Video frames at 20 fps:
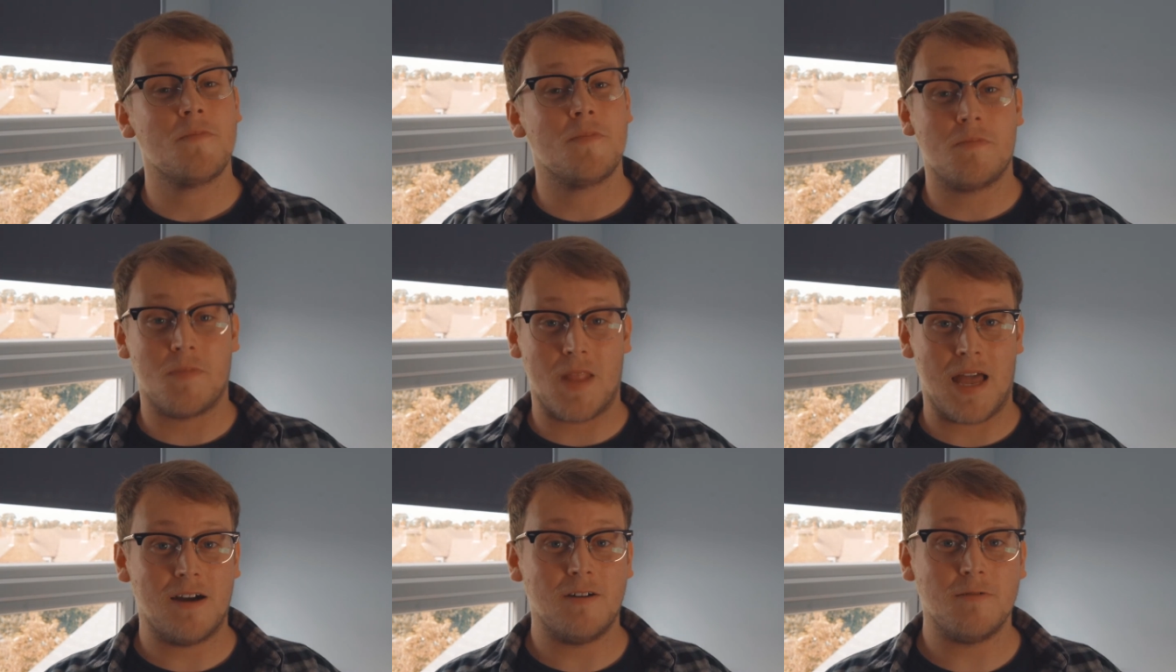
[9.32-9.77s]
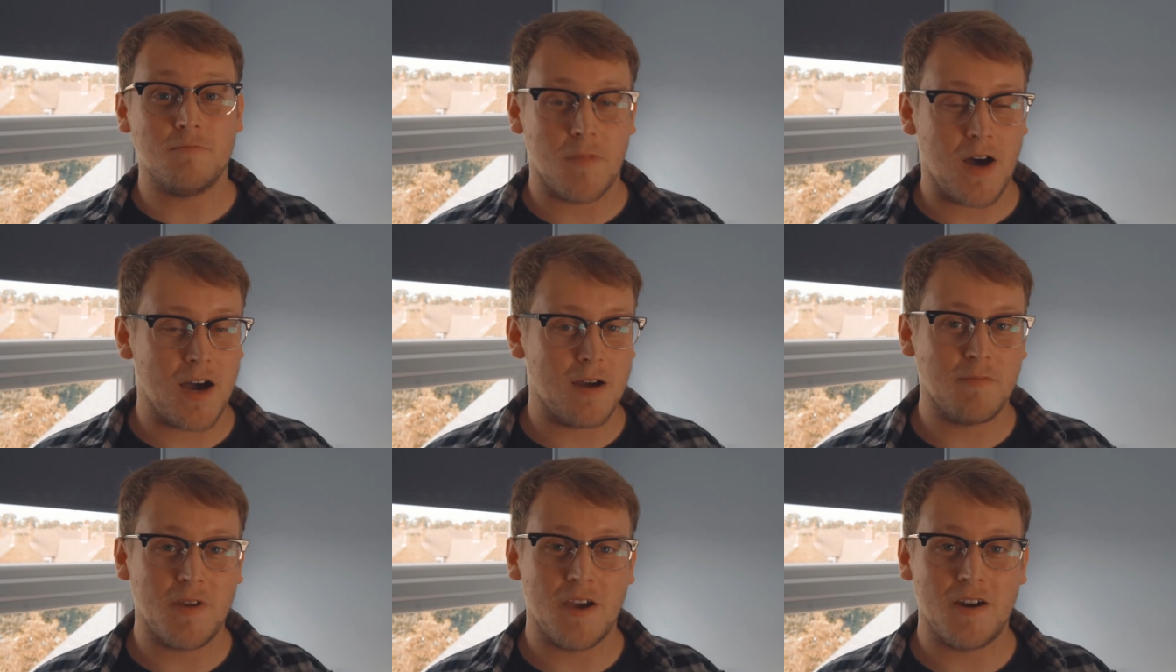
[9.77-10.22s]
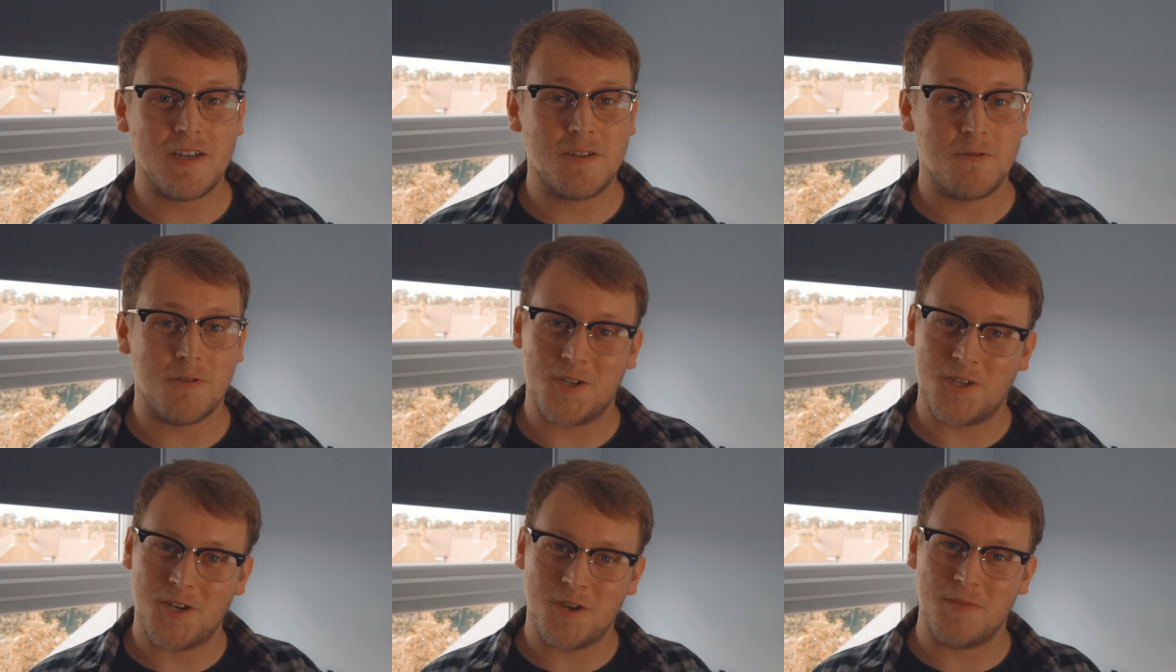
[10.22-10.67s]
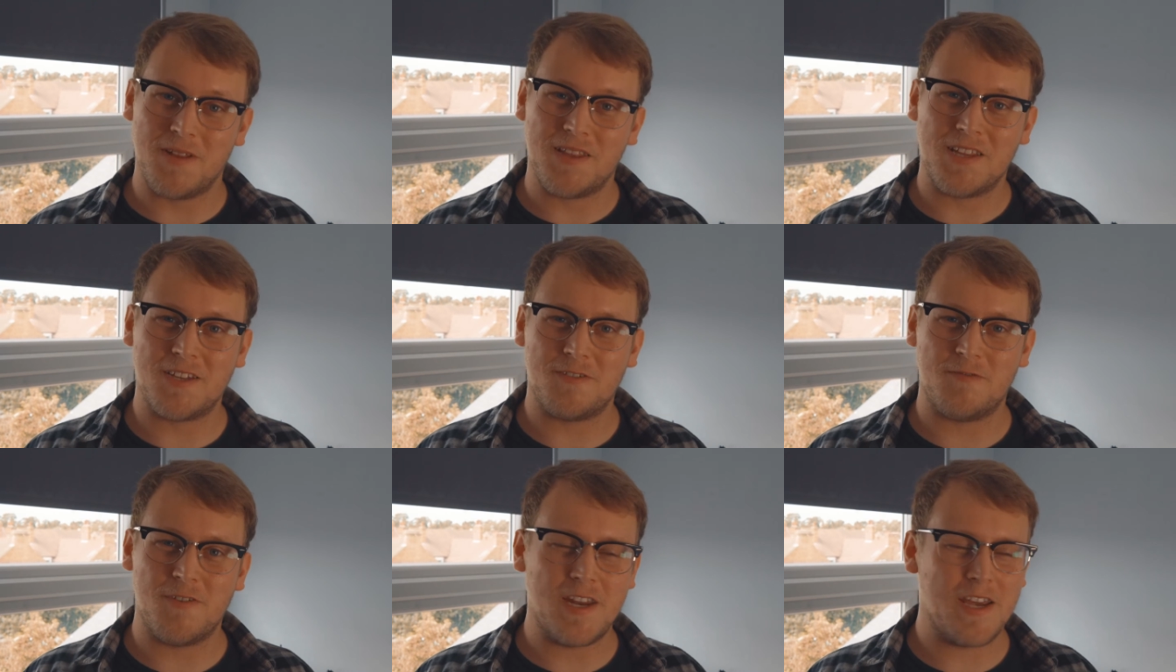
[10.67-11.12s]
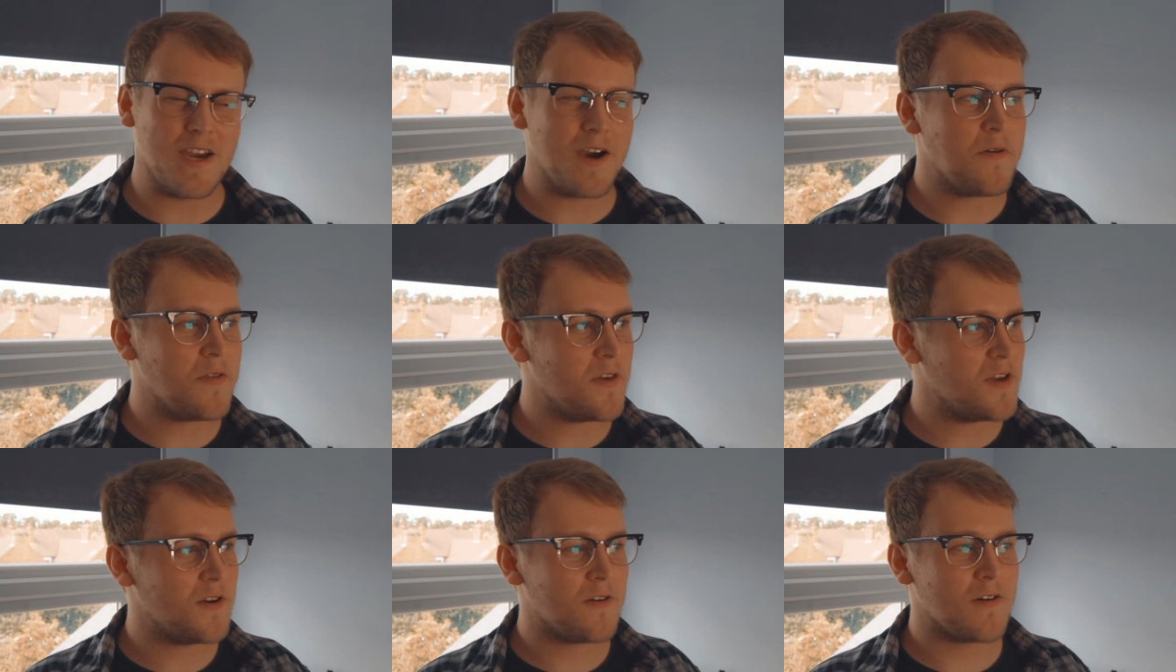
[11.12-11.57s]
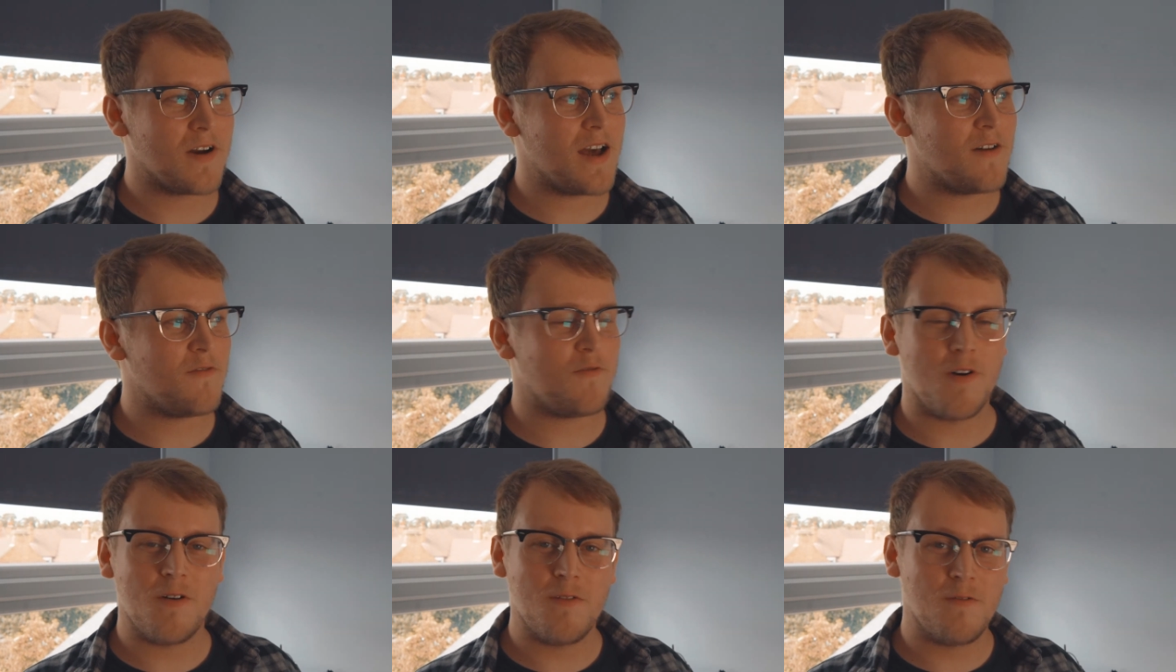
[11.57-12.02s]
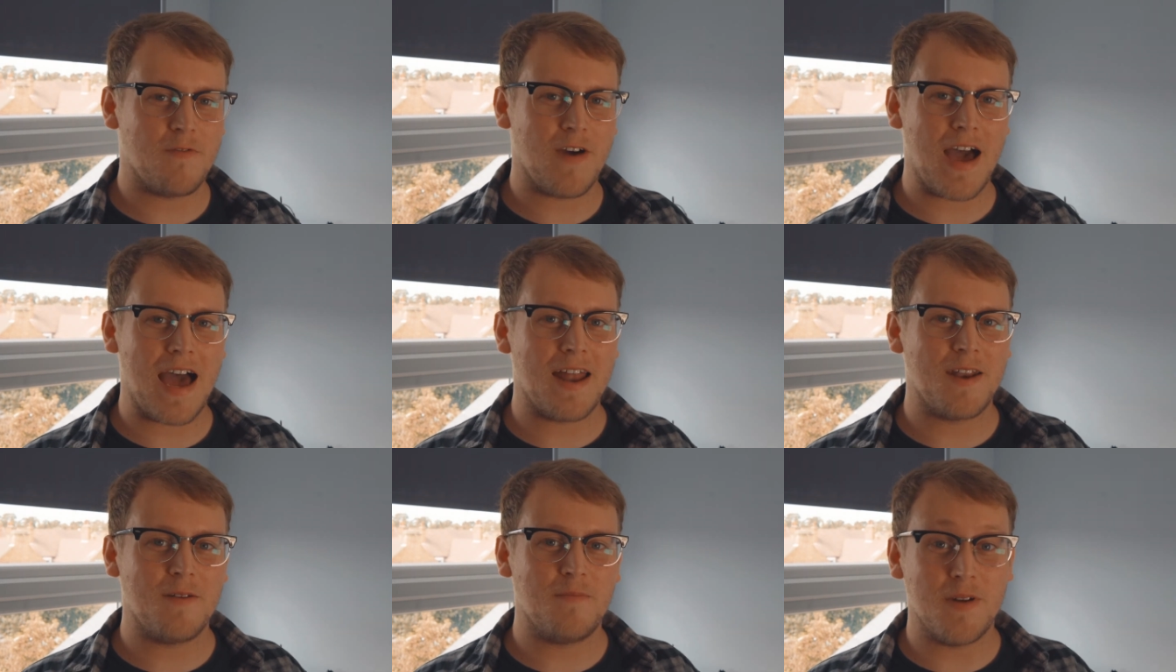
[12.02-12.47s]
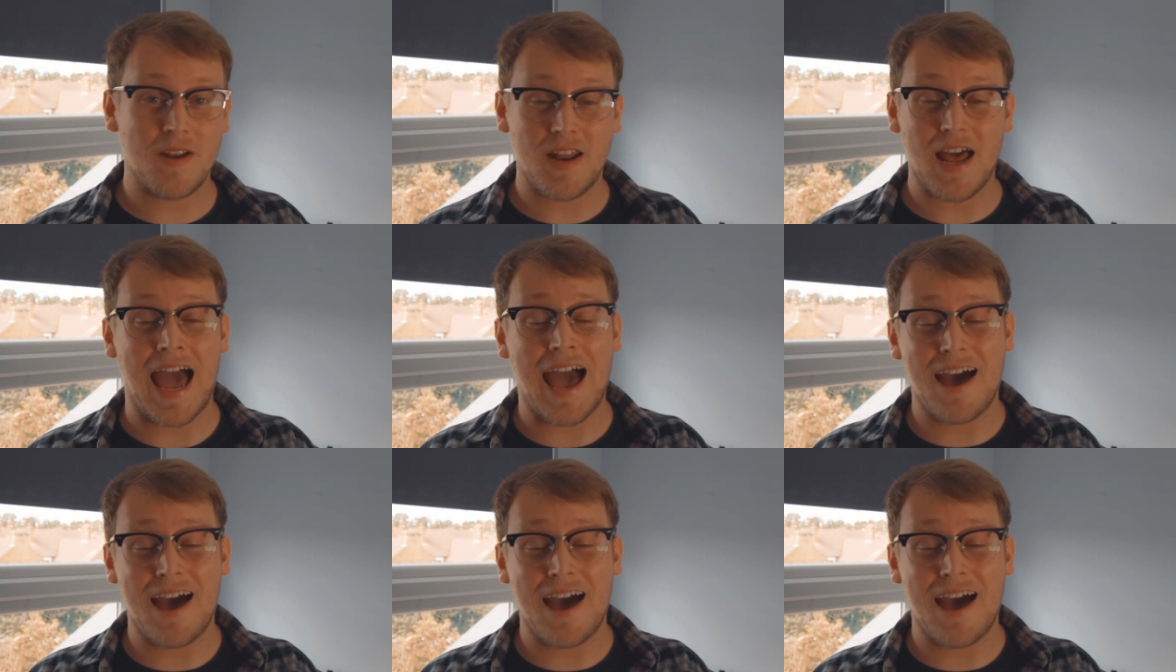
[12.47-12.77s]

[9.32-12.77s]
Now, I'm going to assume in this video that you're an F1 fan but